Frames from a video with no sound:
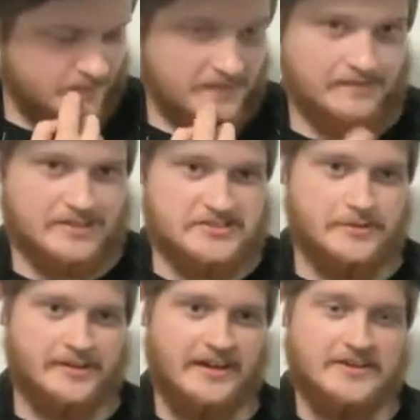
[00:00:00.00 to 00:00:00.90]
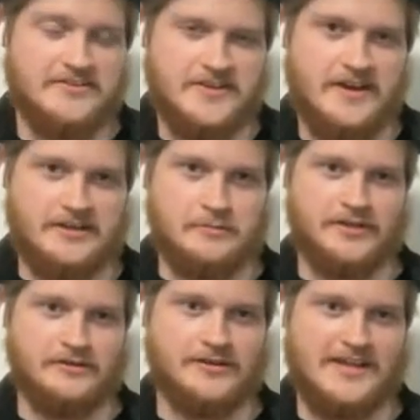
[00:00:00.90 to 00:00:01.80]
I've actually been CAD designing a
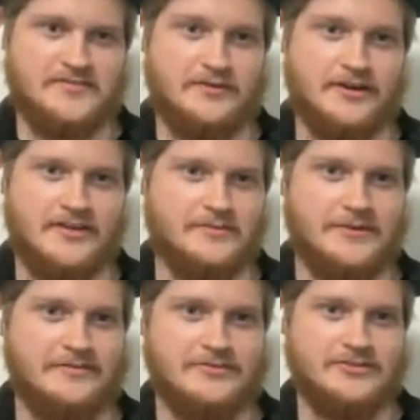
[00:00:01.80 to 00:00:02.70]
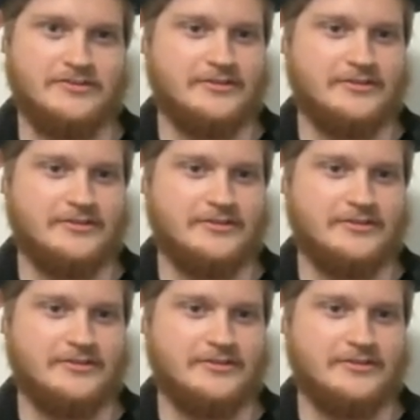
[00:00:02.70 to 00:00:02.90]
beetle the last few days. I'm not even joking.